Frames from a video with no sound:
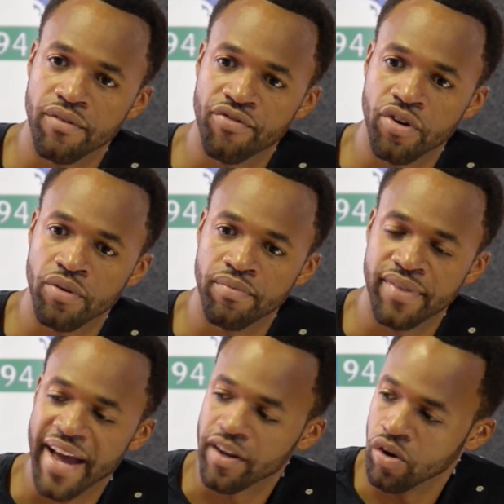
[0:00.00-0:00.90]

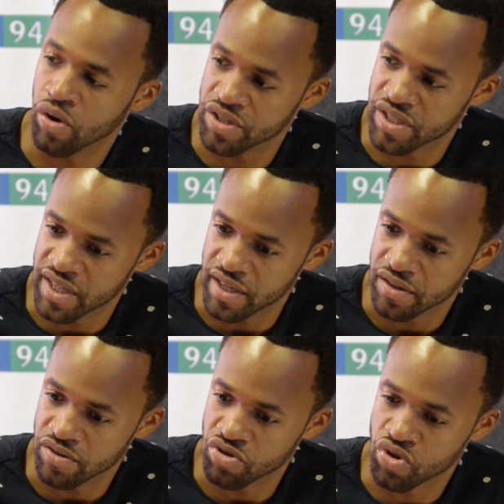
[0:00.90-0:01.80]
that launch date
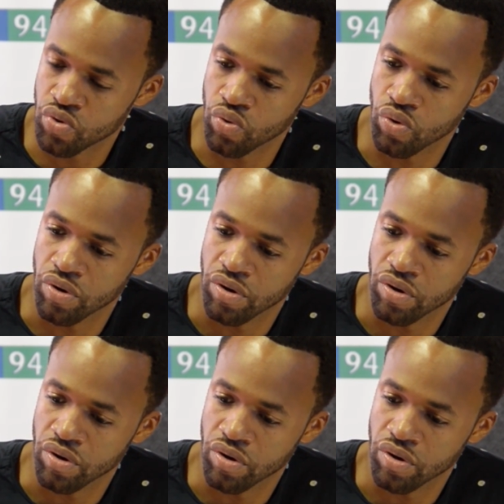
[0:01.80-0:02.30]
to